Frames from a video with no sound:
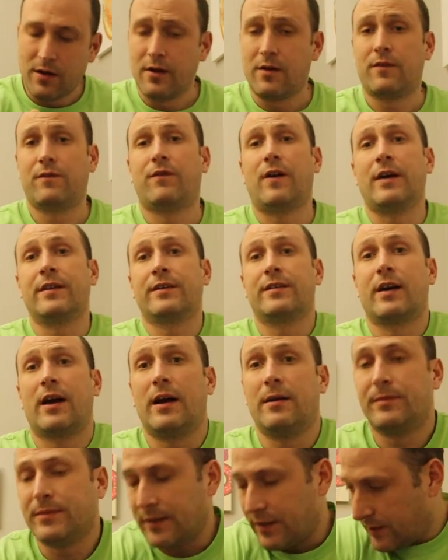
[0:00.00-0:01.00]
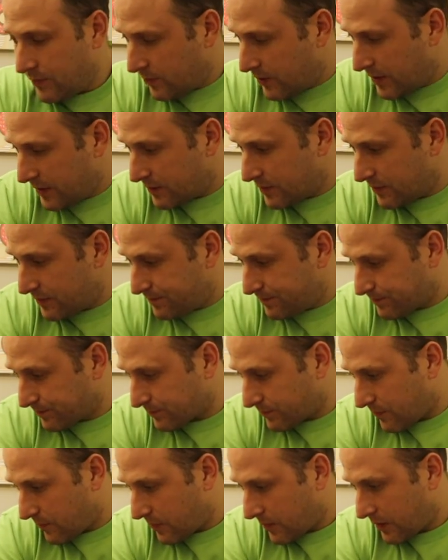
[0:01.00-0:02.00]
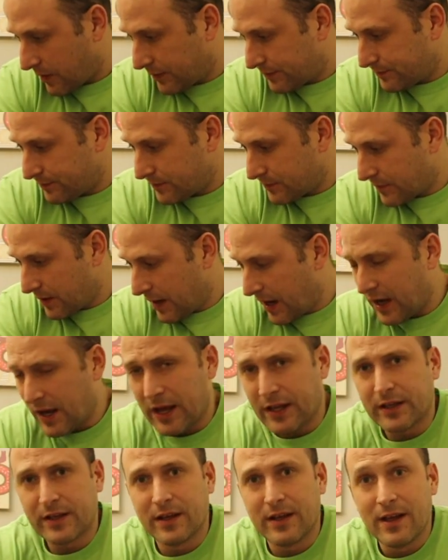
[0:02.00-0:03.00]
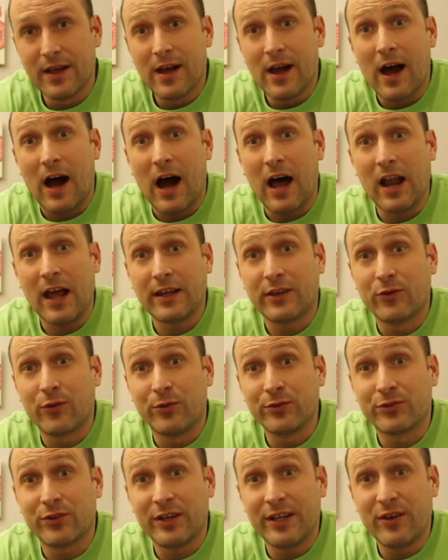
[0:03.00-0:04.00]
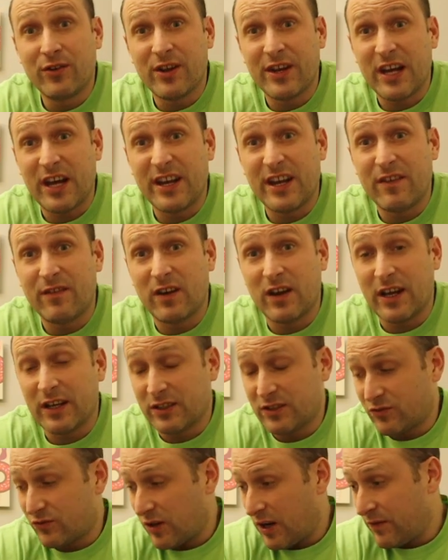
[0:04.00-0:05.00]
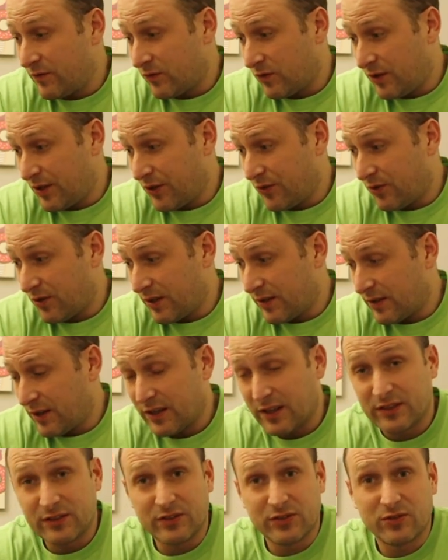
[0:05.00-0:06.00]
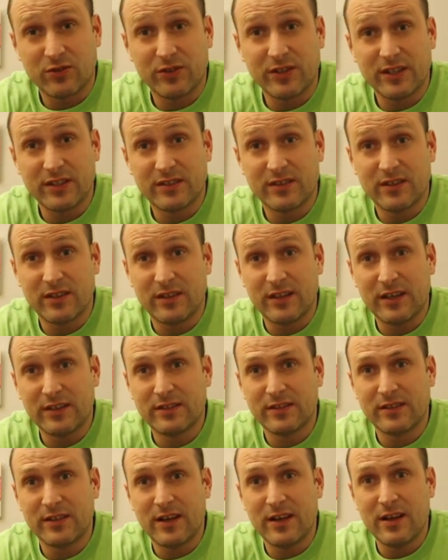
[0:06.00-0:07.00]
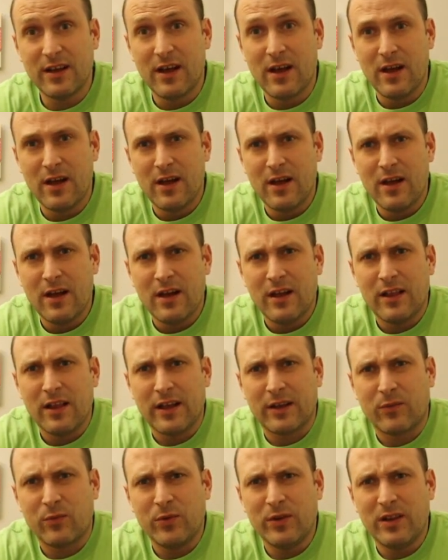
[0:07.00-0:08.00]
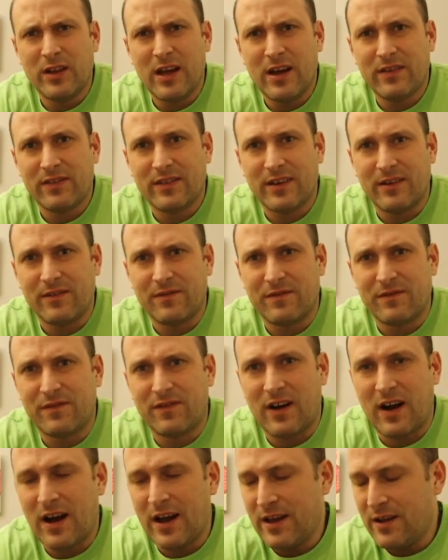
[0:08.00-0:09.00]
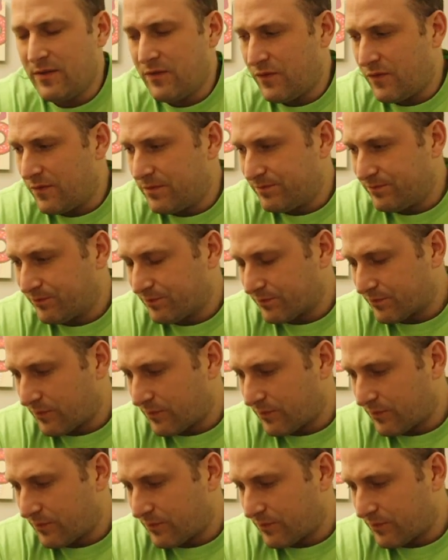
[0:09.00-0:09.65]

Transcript: fun times, anyways. I like going to Legoland. I never liked driving to Legoland. Like as you saw yesterday, like we left at 5.